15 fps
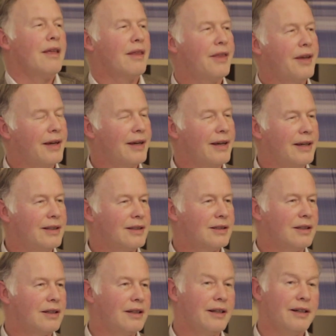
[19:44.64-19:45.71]
thing is
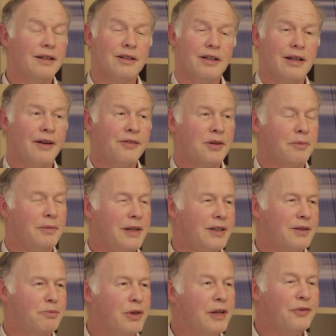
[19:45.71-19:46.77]

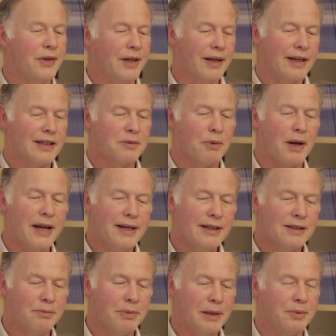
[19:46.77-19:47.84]
is briefing, explaining
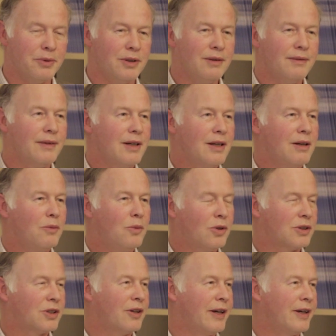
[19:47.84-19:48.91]
to people
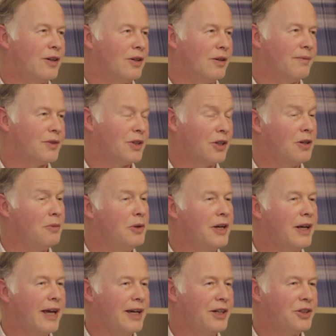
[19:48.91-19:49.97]
what's going on. So
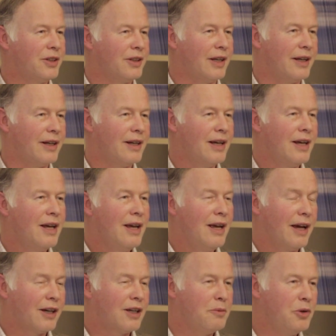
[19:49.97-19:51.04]
communication then,
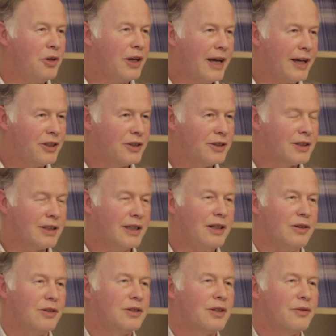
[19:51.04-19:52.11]
and communication
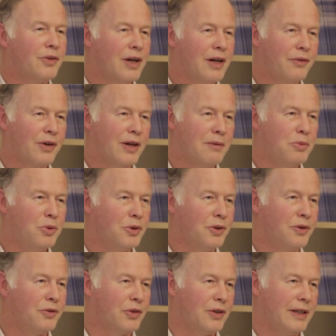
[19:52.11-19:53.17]
skills are very, very
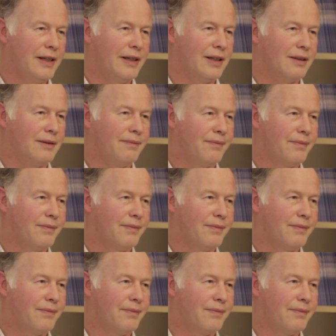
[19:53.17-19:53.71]
important for a leader.